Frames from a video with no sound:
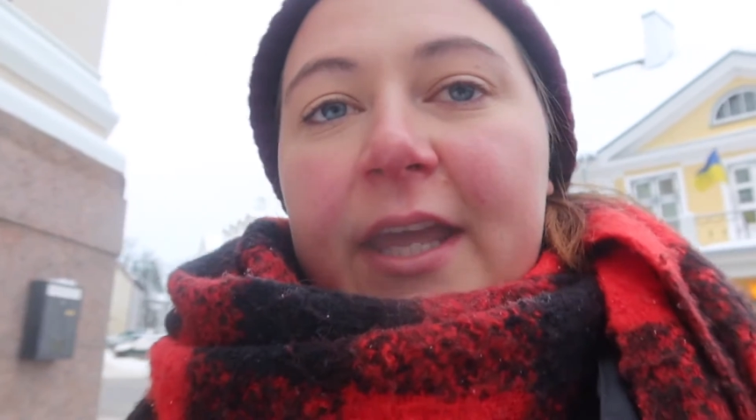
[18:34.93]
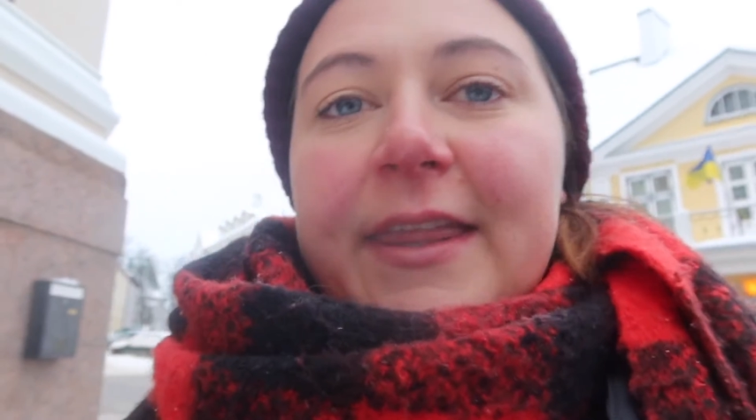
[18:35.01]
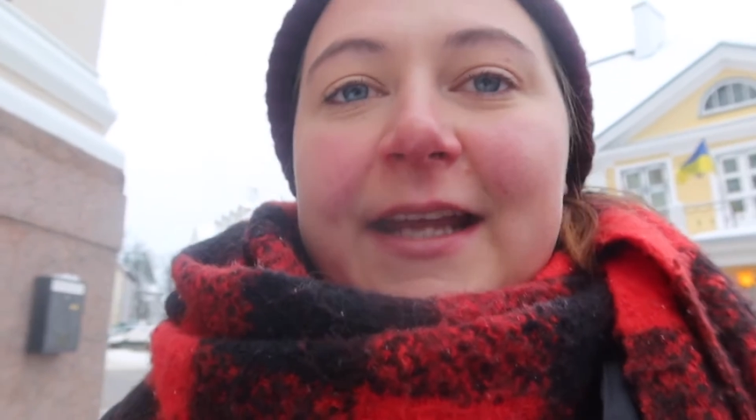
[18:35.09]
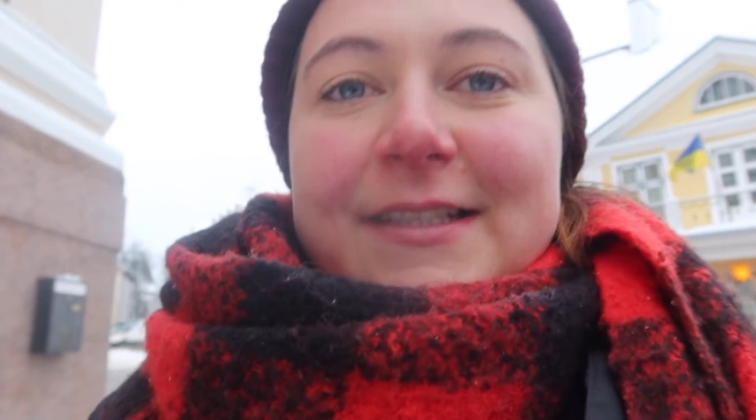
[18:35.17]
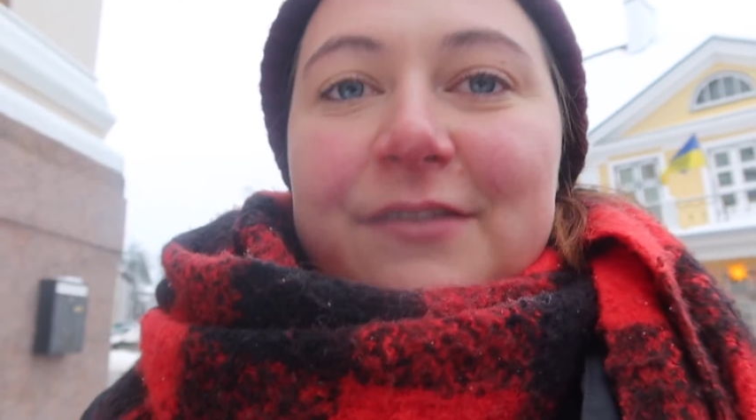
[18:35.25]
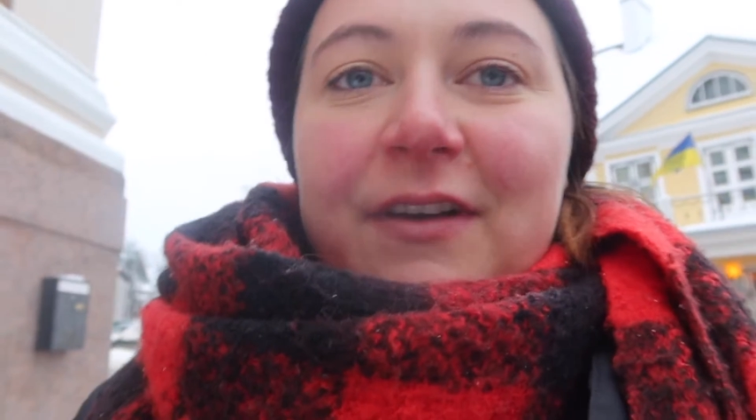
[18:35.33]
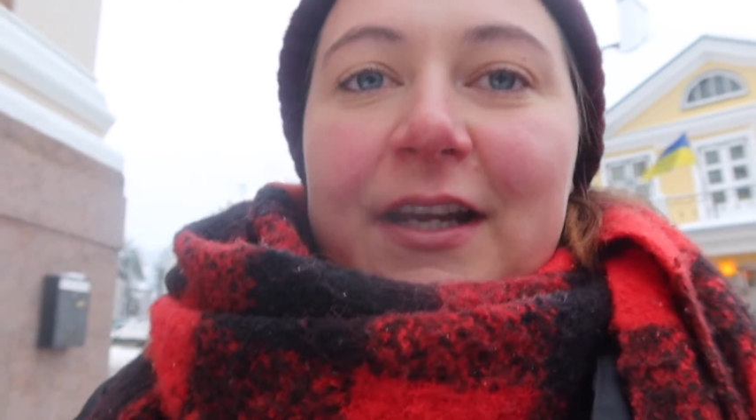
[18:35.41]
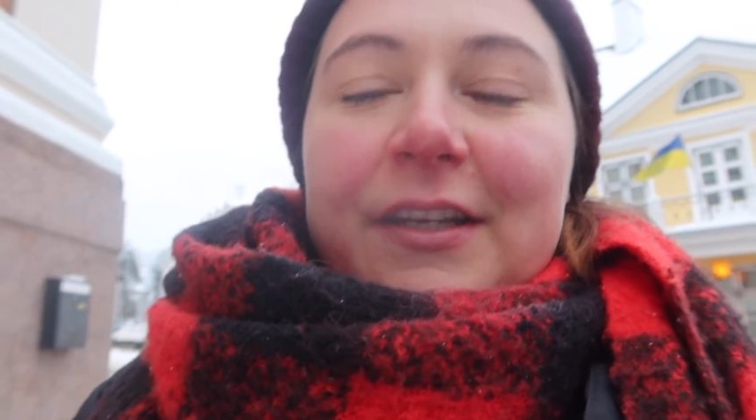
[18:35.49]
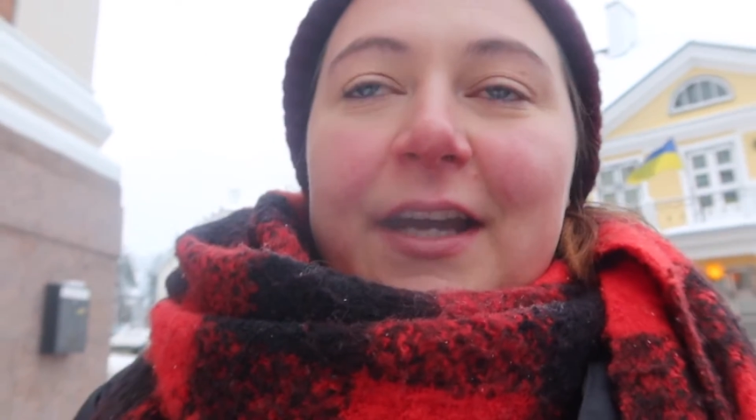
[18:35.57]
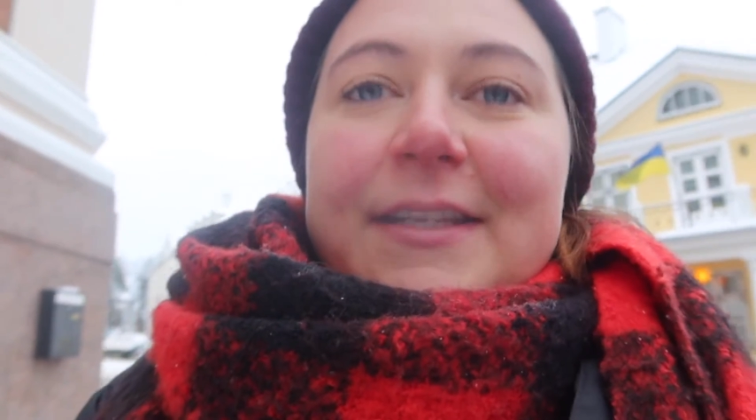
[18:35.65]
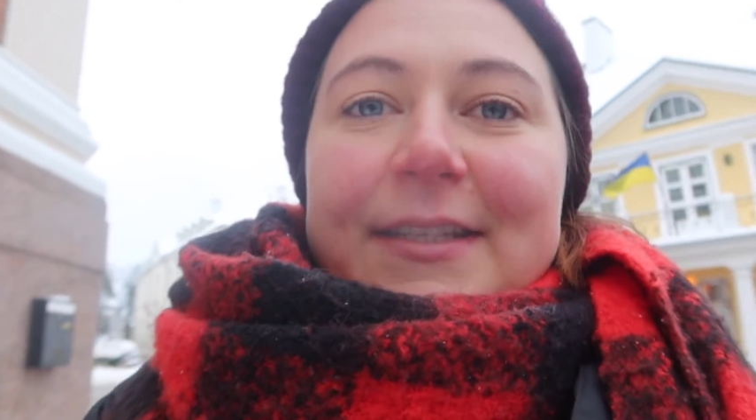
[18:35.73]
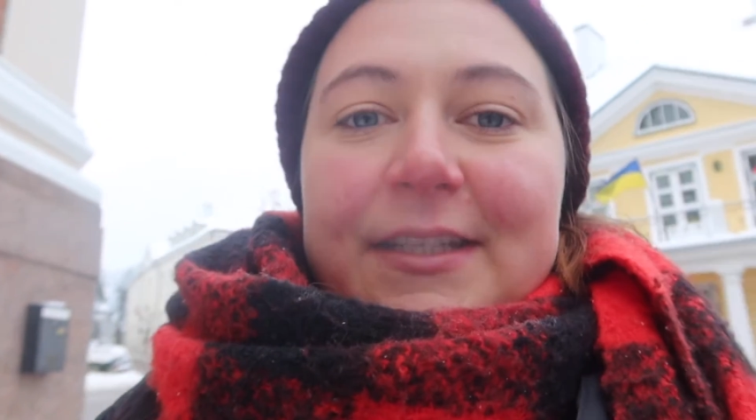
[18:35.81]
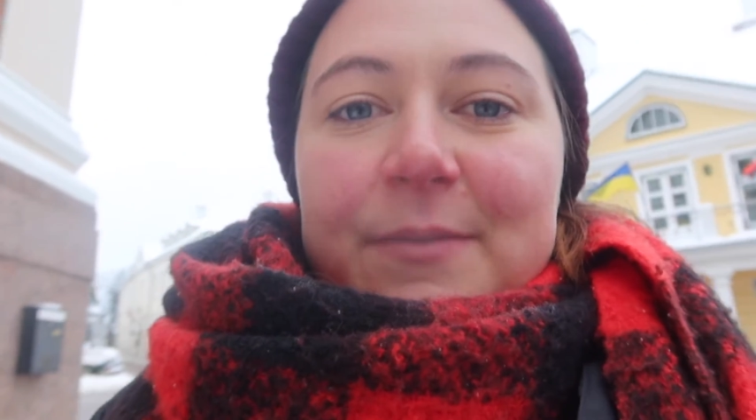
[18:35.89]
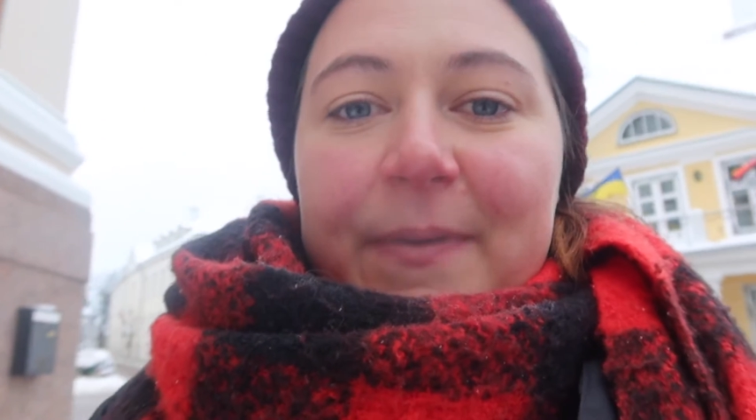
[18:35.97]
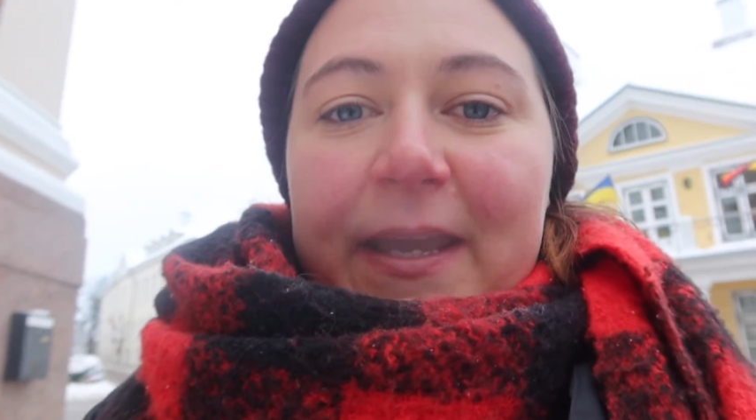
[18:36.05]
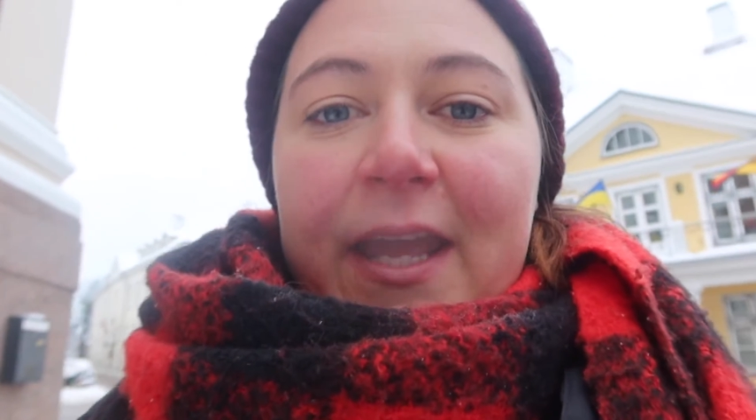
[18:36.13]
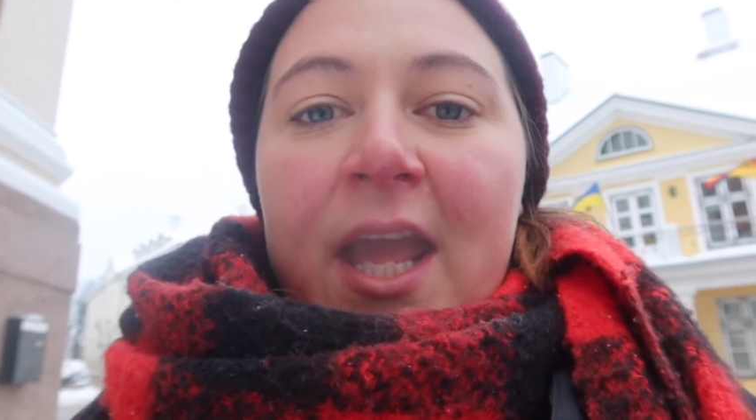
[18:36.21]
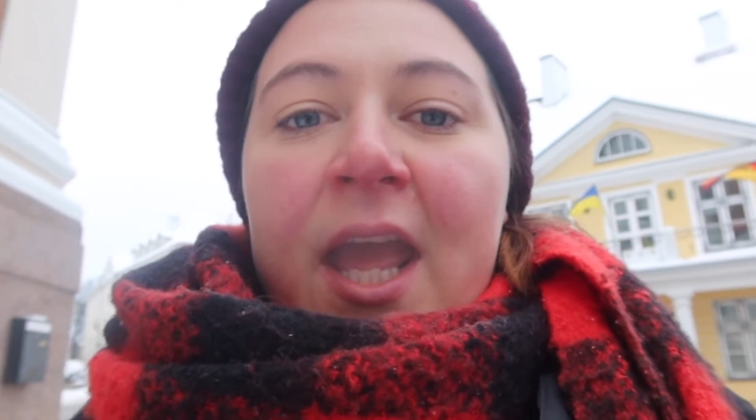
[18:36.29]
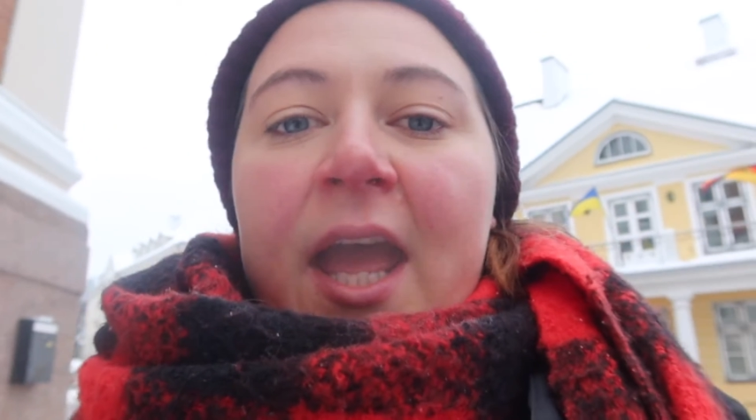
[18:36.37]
they did recognise it to be